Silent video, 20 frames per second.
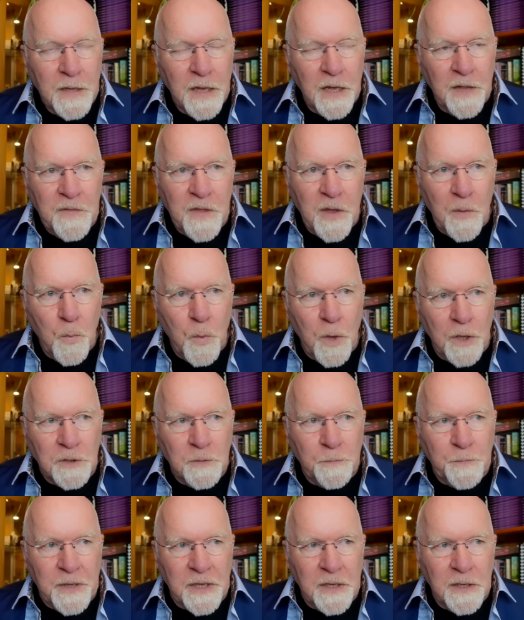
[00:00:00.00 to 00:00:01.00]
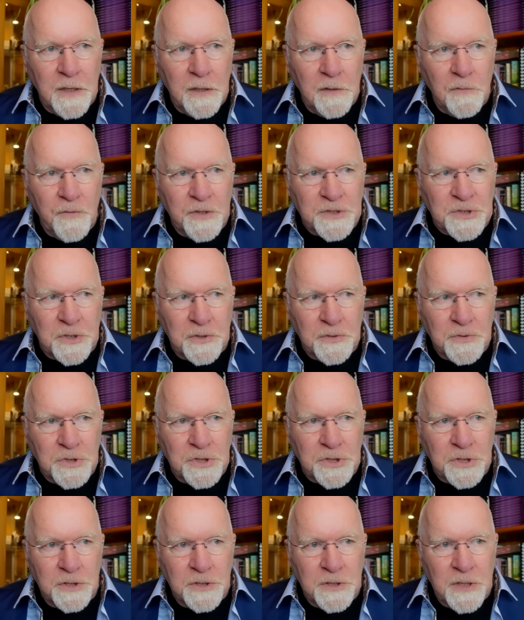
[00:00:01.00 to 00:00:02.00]
And there will be
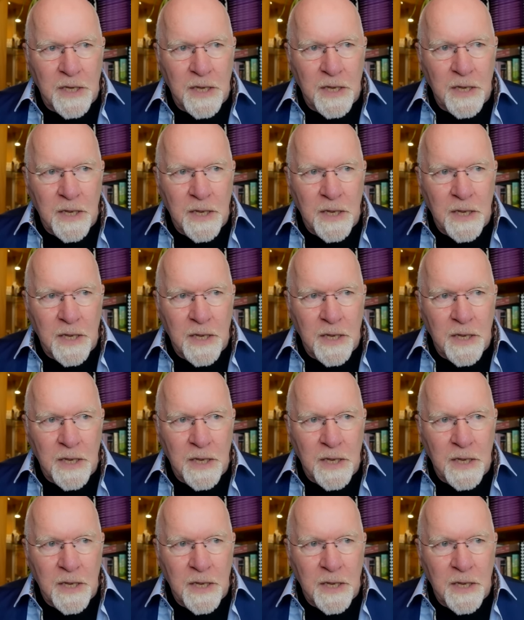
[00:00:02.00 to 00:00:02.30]
resolution